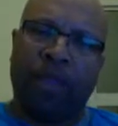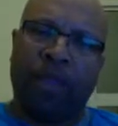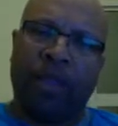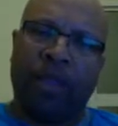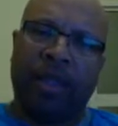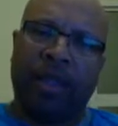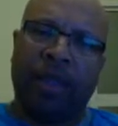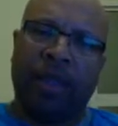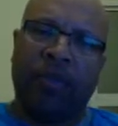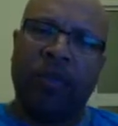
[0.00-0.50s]

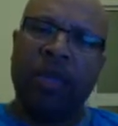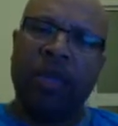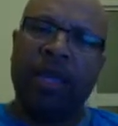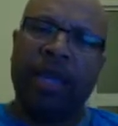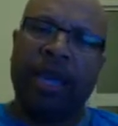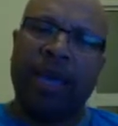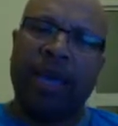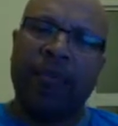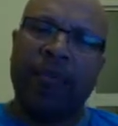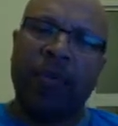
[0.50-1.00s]
that
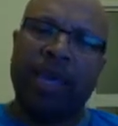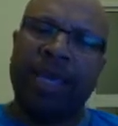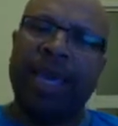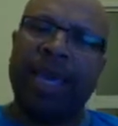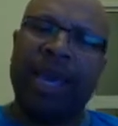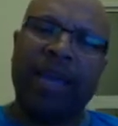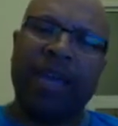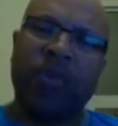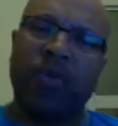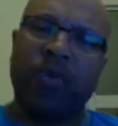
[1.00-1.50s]
we
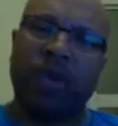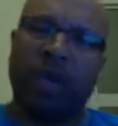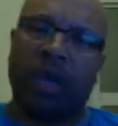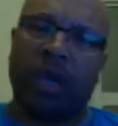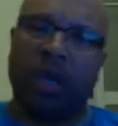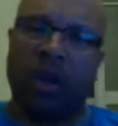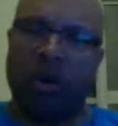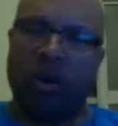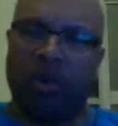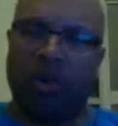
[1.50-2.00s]
can't do it
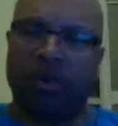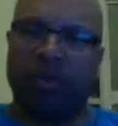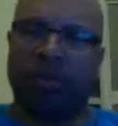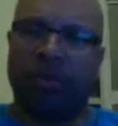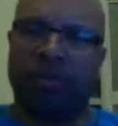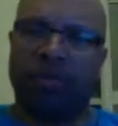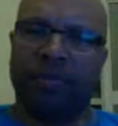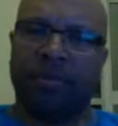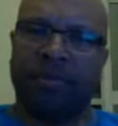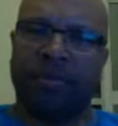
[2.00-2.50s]
alone.
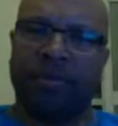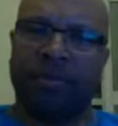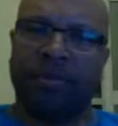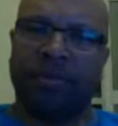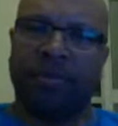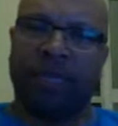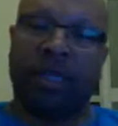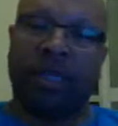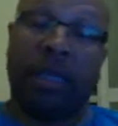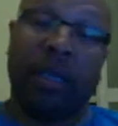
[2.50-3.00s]

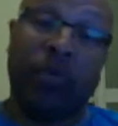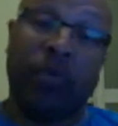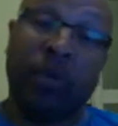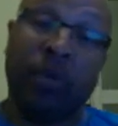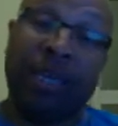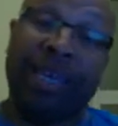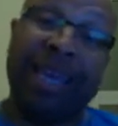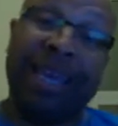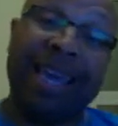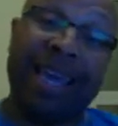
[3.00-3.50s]
And we
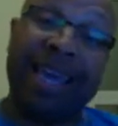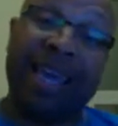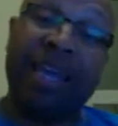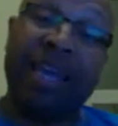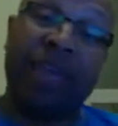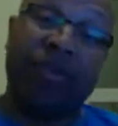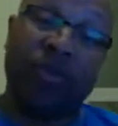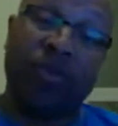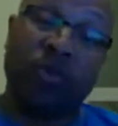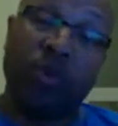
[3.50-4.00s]
can't
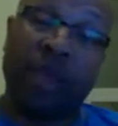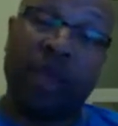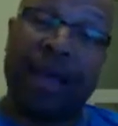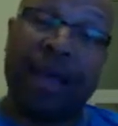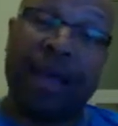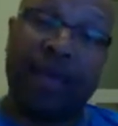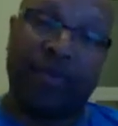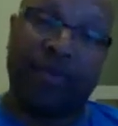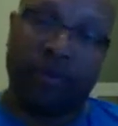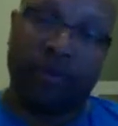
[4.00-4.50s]
get through
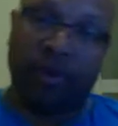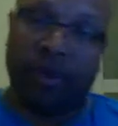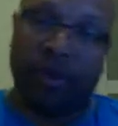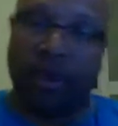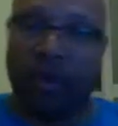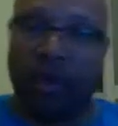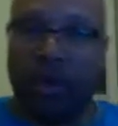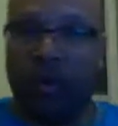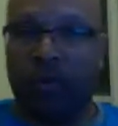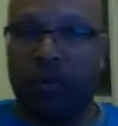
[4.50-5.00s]
life
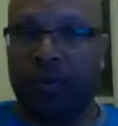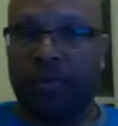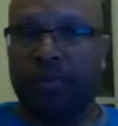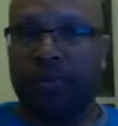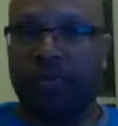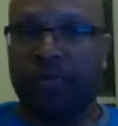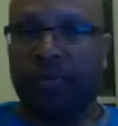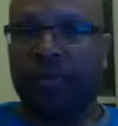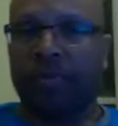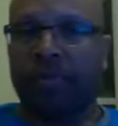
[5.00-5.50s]
alone.
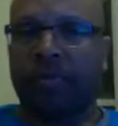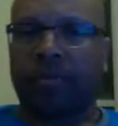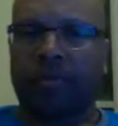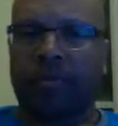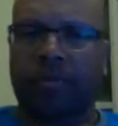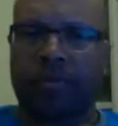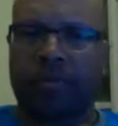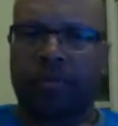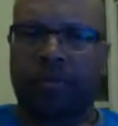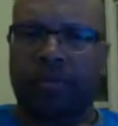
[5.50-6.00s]

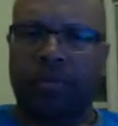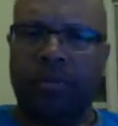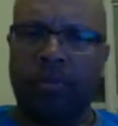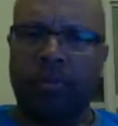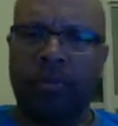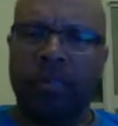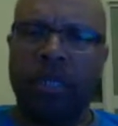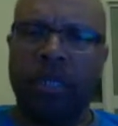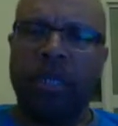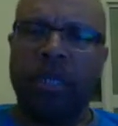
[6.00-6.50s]

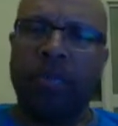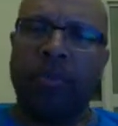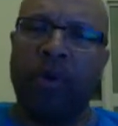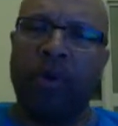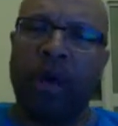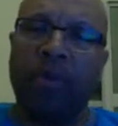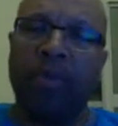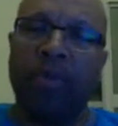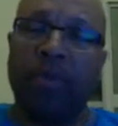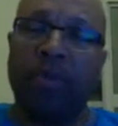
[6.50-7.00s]
And the
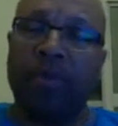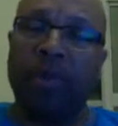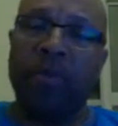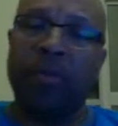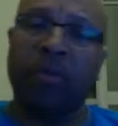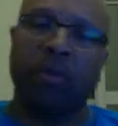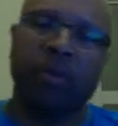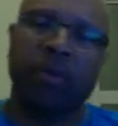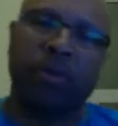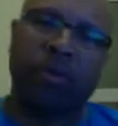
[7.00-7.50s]
problem that
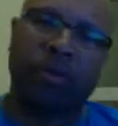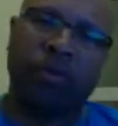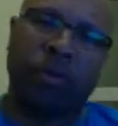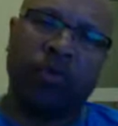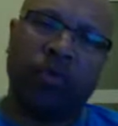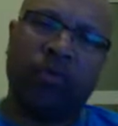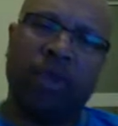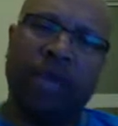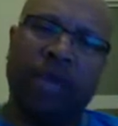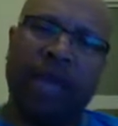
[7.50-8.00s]
people
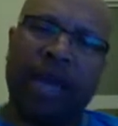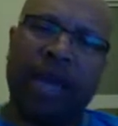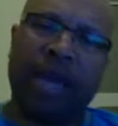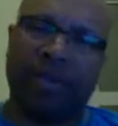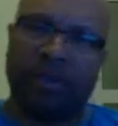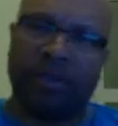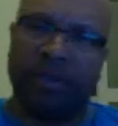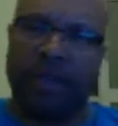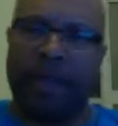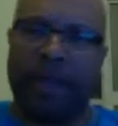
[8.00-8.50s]
don't realize
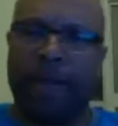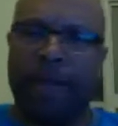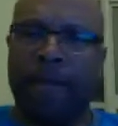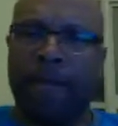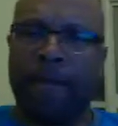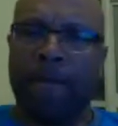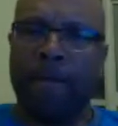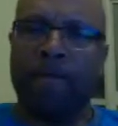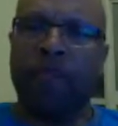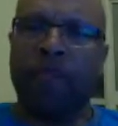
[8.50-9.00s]
is that
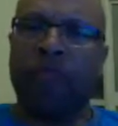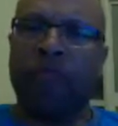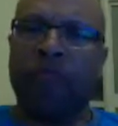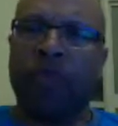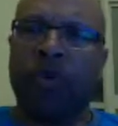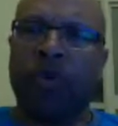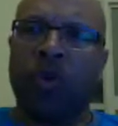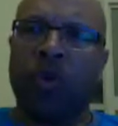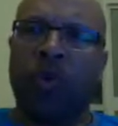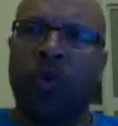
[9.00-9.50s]

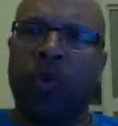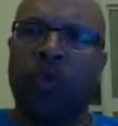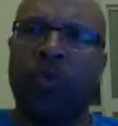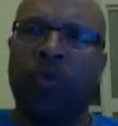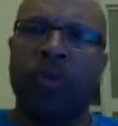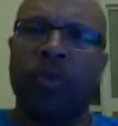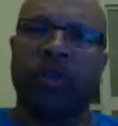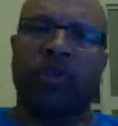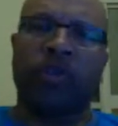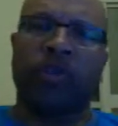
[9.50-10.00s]
we
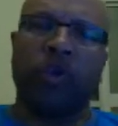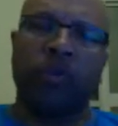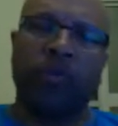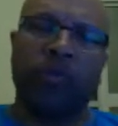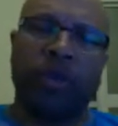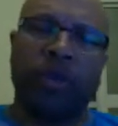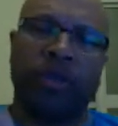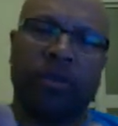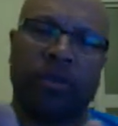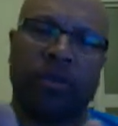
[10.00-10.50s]
put so
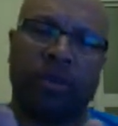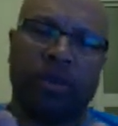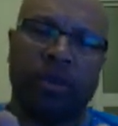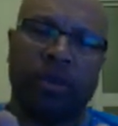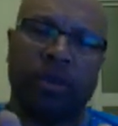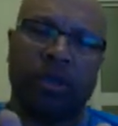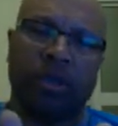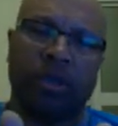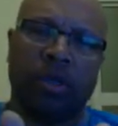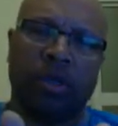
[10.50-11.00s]
much
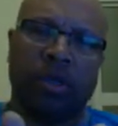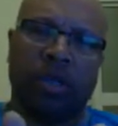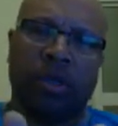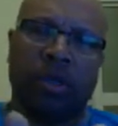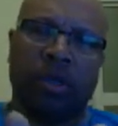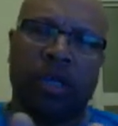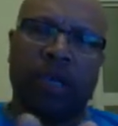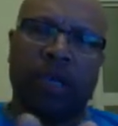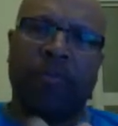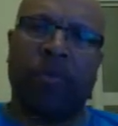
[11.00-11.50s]

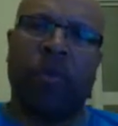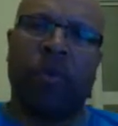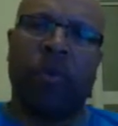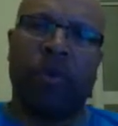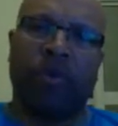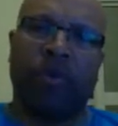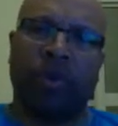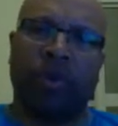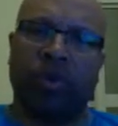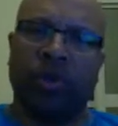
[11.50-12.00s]

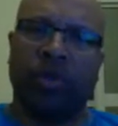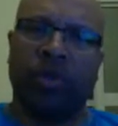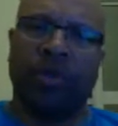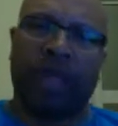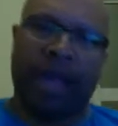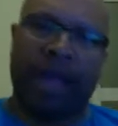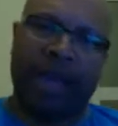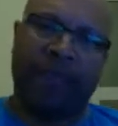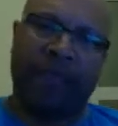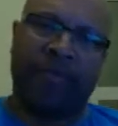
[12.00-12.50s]
importance on this
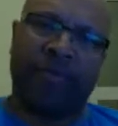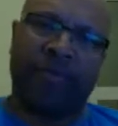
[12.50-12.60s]
life,